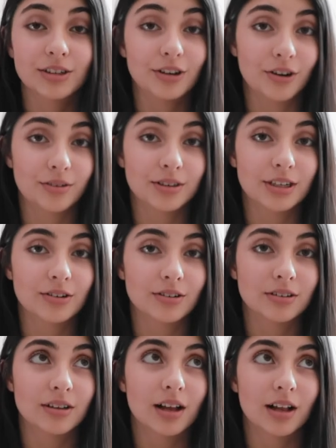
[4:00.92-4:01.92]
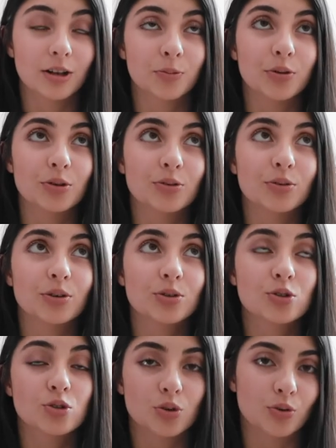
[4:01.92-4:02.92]
yeah, it'll help you
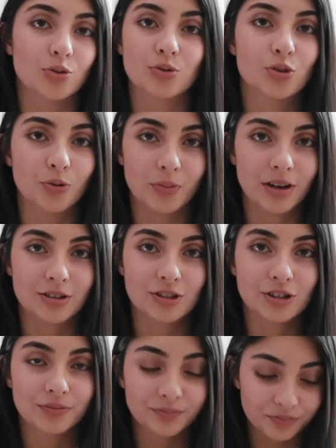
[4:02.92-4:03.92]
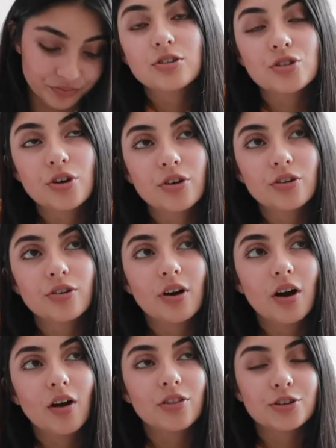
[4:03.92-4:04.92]
so, so much. So
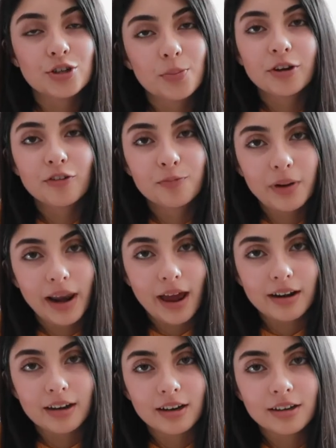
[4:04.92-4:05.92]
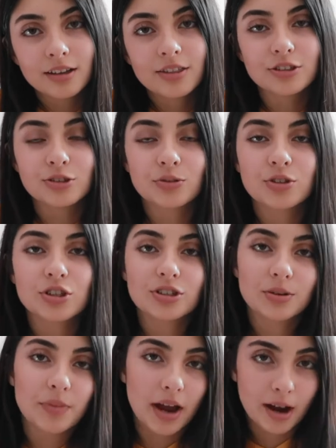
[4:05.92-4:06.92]
on the topic of planning, there's also
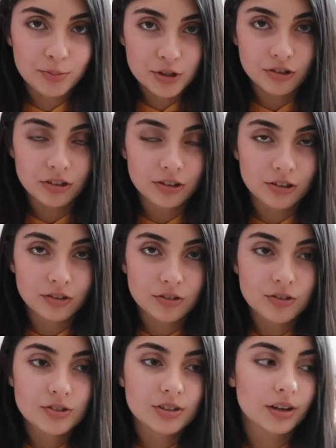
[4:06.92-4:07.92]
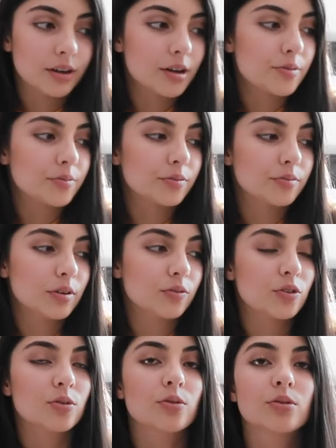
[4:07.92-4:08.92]
some apps you can use. Um,
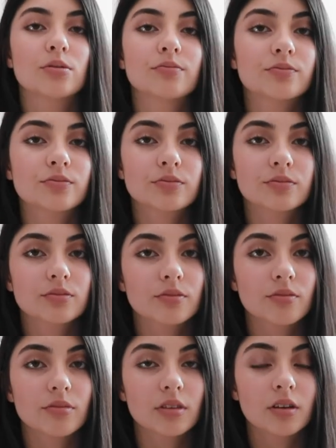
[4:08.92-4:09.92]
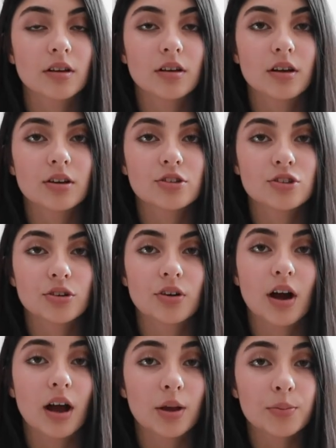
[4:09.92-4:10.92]
if you,
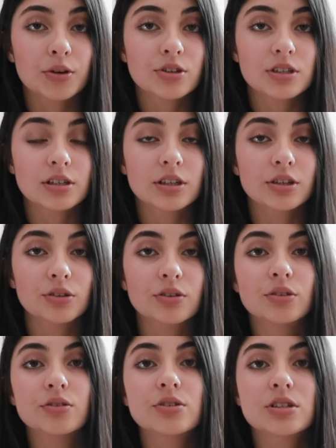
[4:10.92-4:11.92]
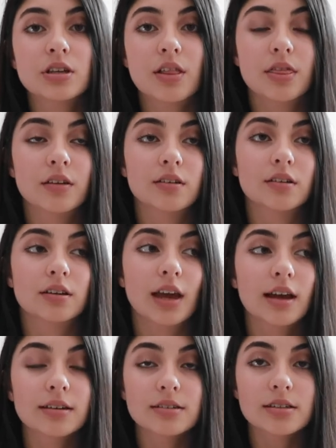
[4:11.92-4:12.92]
so I personally use the
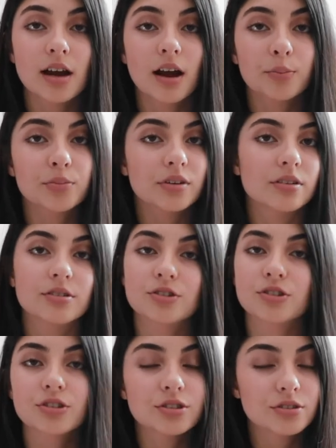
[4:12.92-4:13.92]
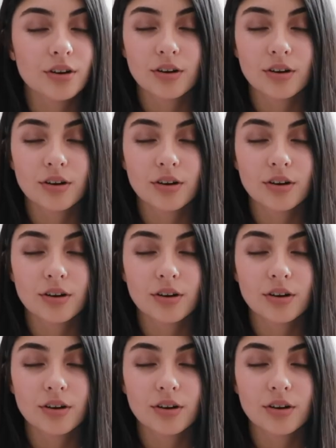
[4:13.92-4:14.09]
calendar app that is just